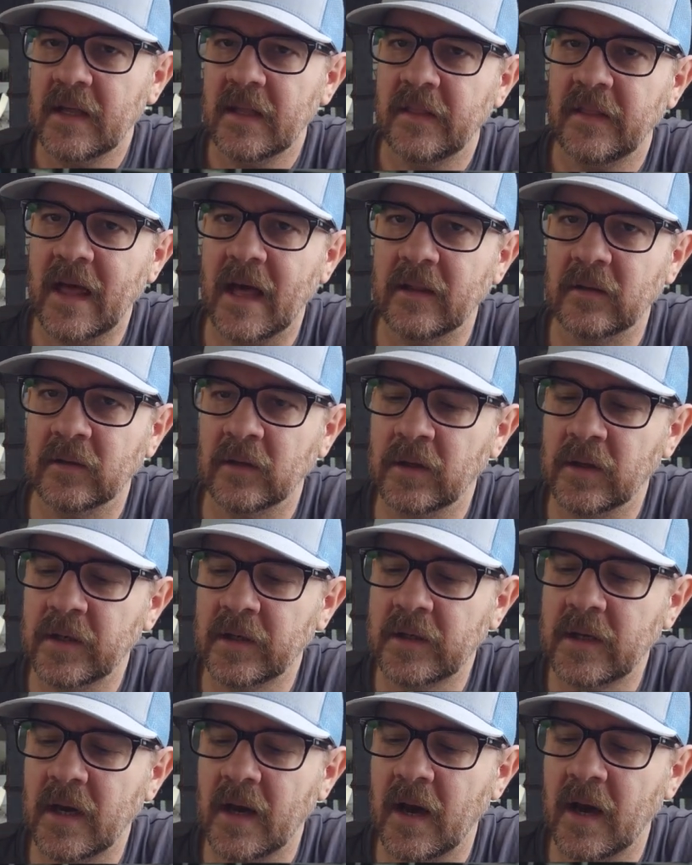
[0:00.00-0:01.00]
that
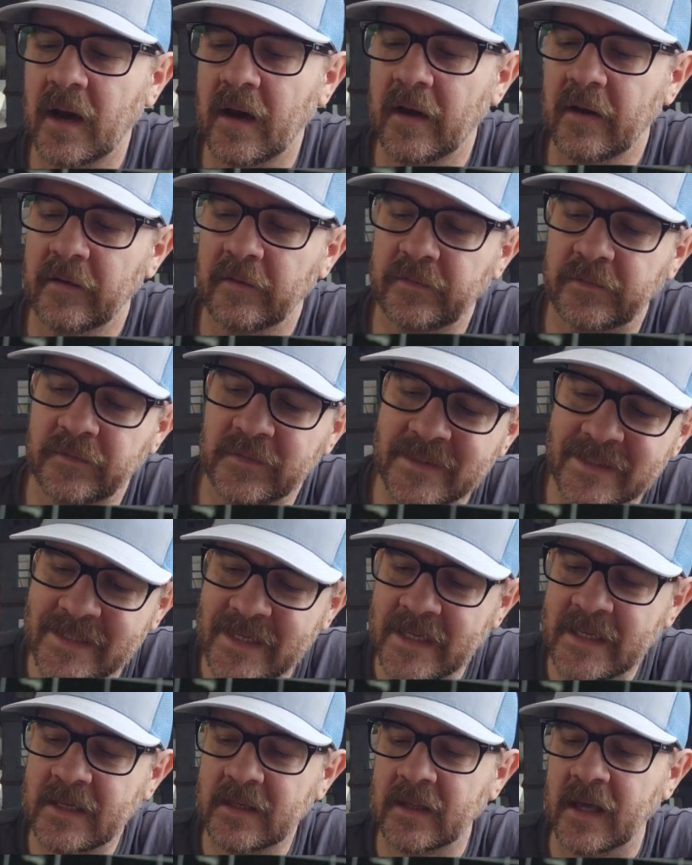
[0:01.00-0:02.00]
look of
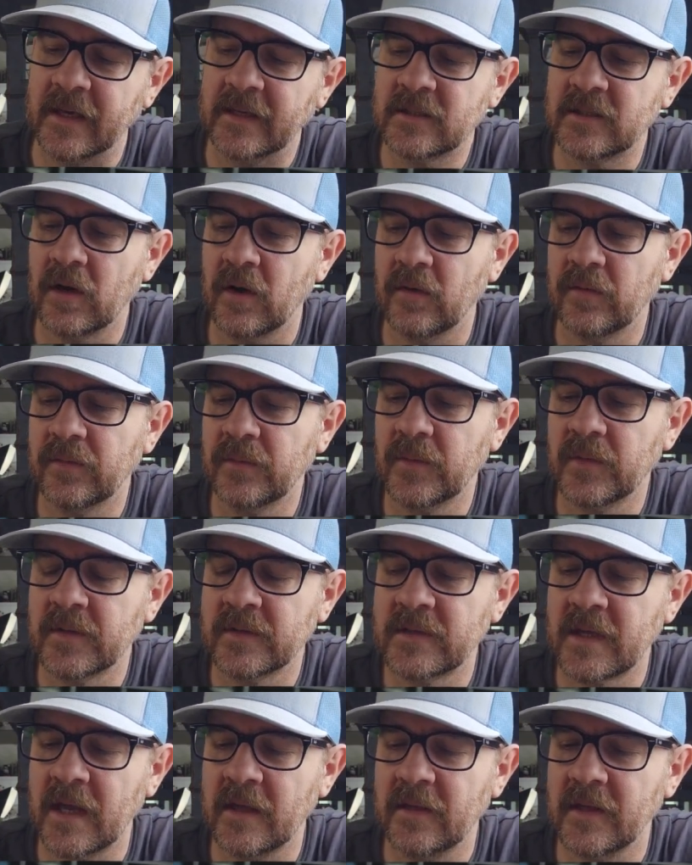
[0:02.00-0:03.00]
like, so
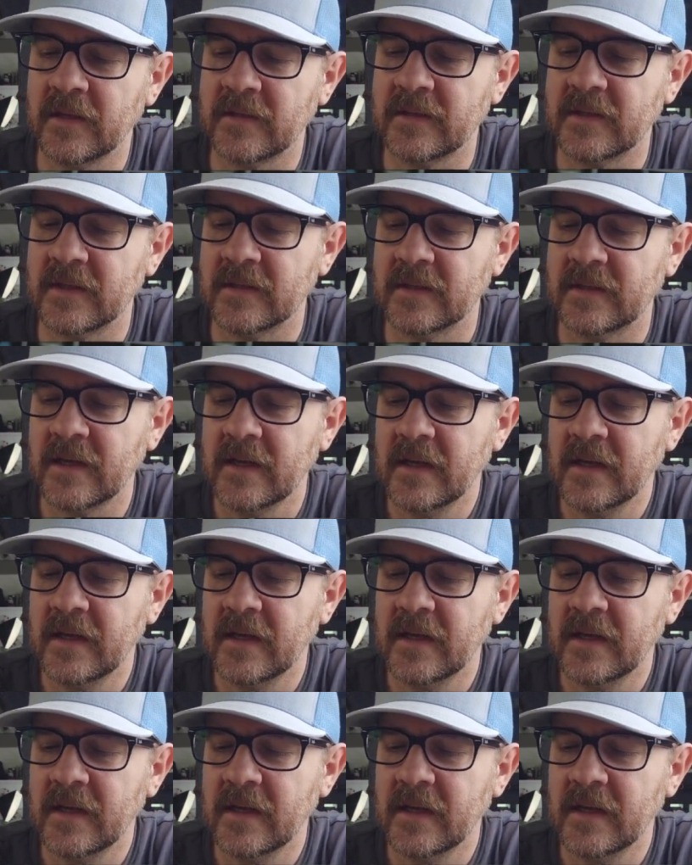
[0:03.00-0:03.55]
say this is